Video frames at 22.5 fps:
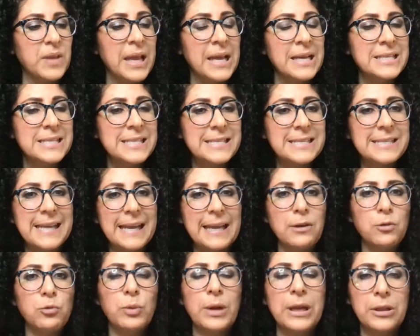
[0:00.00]

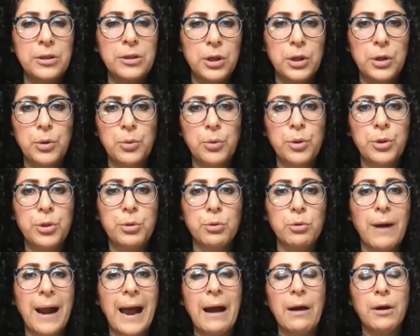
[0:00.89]
stayed with you
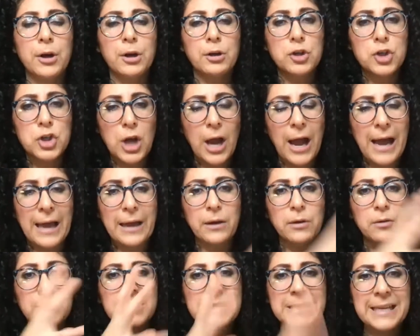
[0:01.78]
throughout your
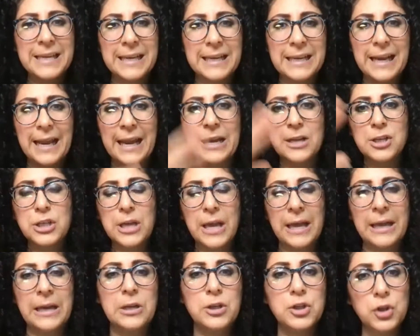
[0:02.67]
child, teenage,
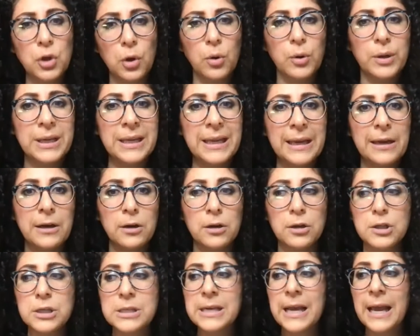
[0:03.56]
and adult
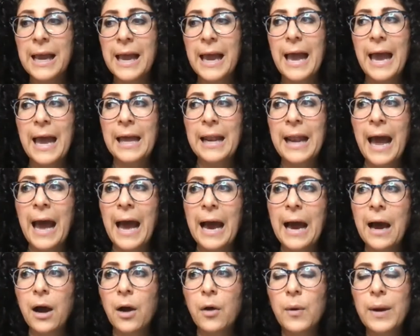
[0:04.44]
years, and
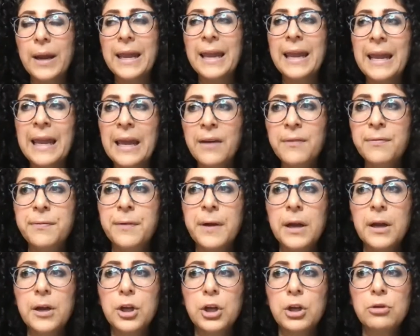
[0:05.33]
how if
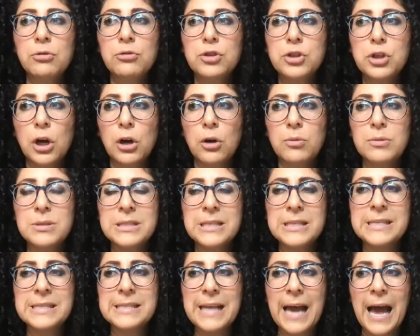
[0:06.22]
you don't
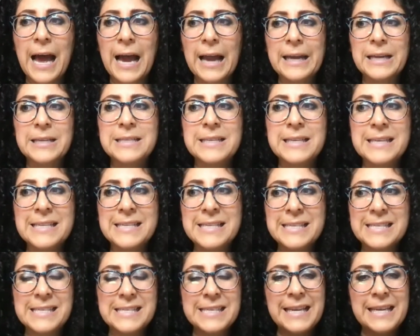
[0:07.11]
decide to
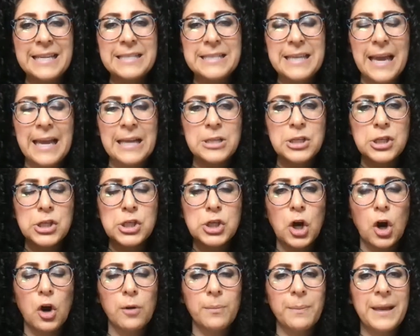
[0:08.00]
sit and
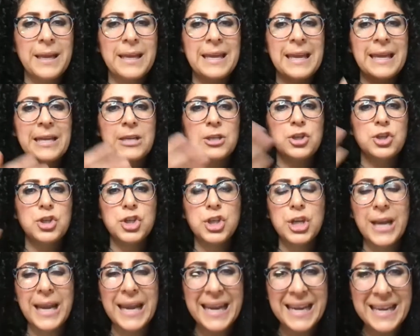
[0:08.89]
start making
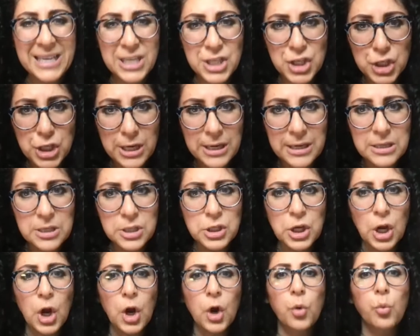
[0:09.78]
changes
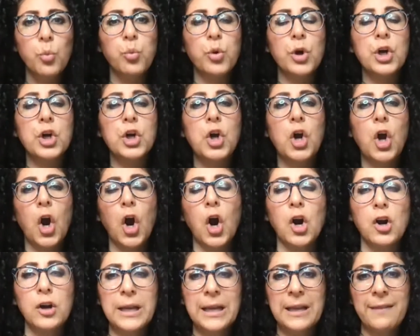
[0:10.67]

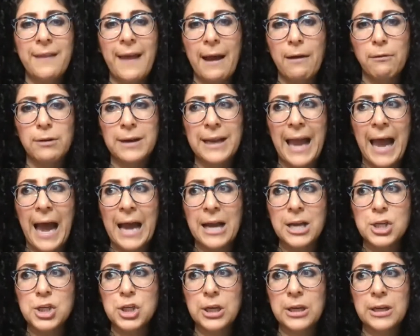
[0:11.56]
regarding that
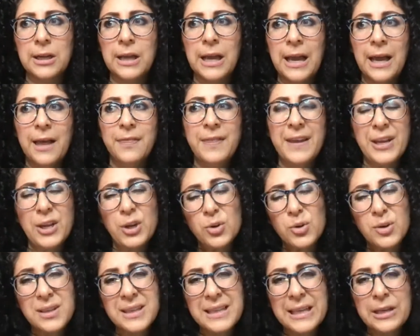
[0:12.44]
reaction, that
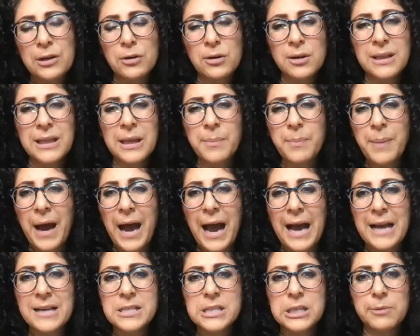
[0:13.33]
you're literally
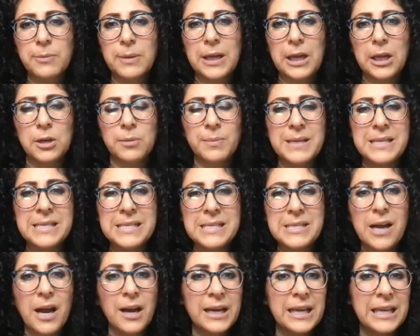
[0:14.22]
possibly going to be
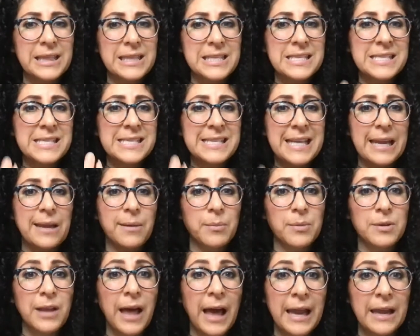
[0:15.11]
stuck in the same
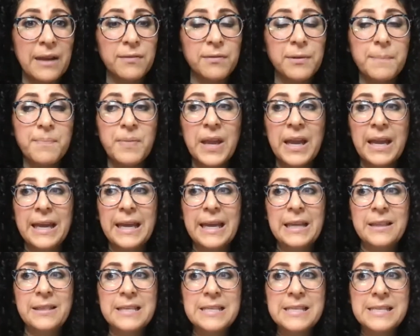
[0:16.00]
life,
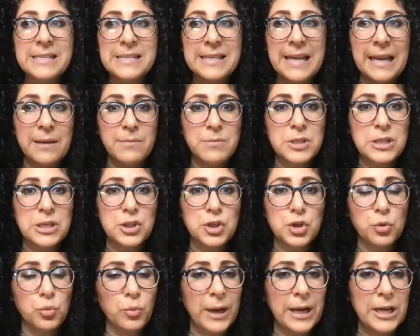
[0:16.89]
in the same
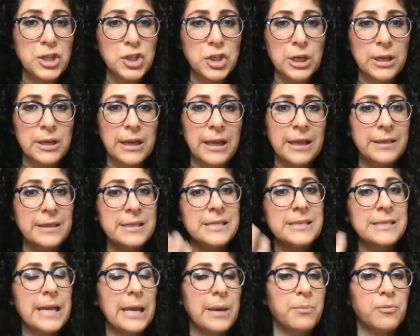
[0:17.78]
situation, in the
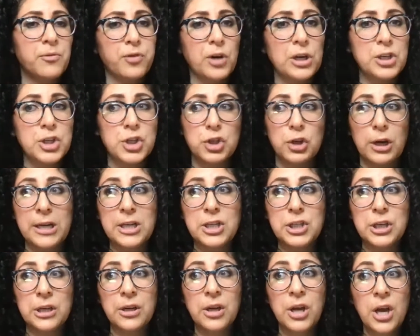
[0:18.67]
same
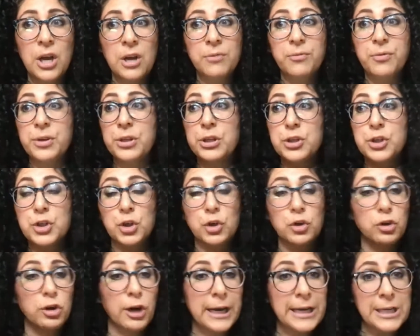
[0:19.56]
frustration for the
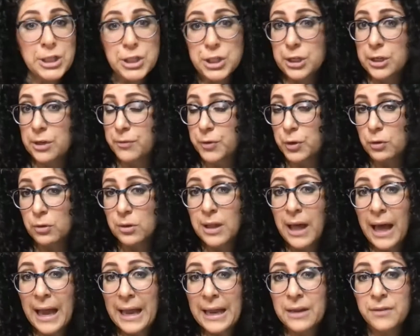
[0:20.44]
duration of your
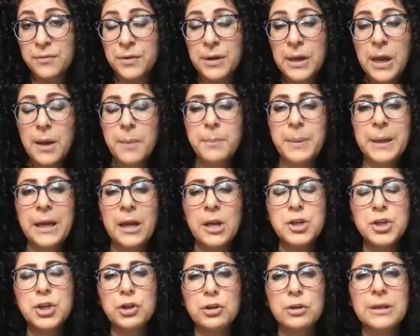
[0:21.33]
life,
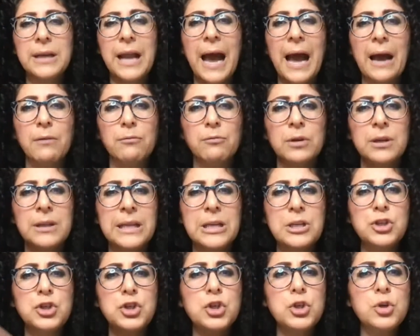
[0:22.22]
because you're not really
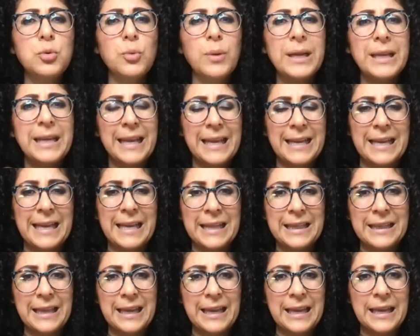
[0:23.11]
doing
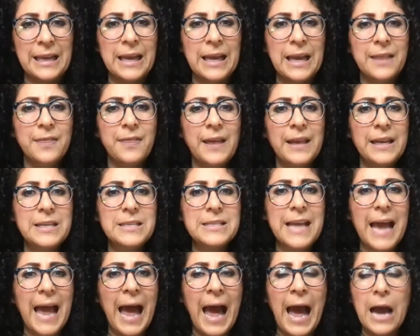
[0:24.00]
anything that is
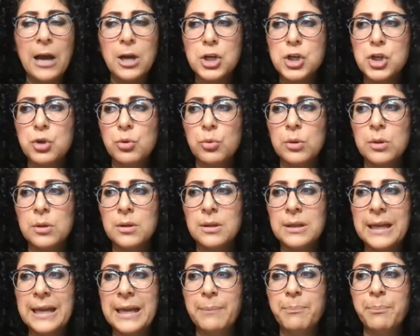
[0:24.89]

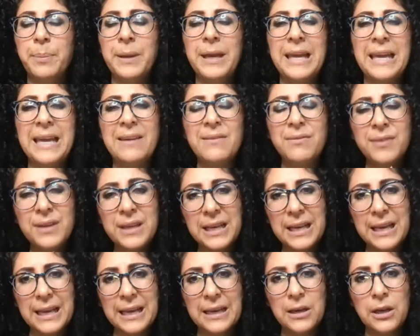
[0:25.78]
actually
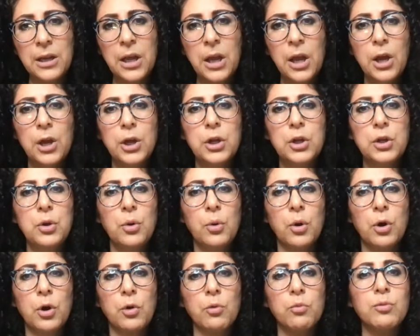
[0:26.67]
pivoting
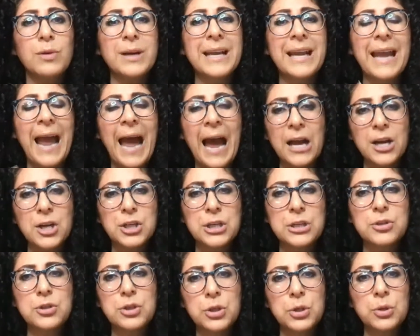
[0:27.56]
your
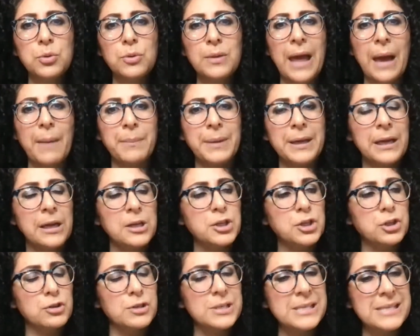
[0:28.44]
reaction to that, because
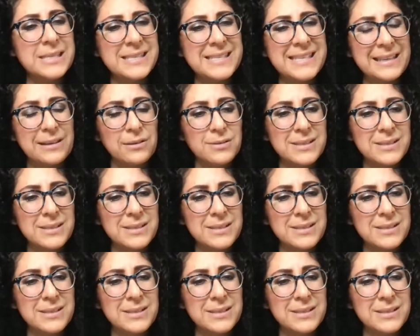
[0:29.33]
you're still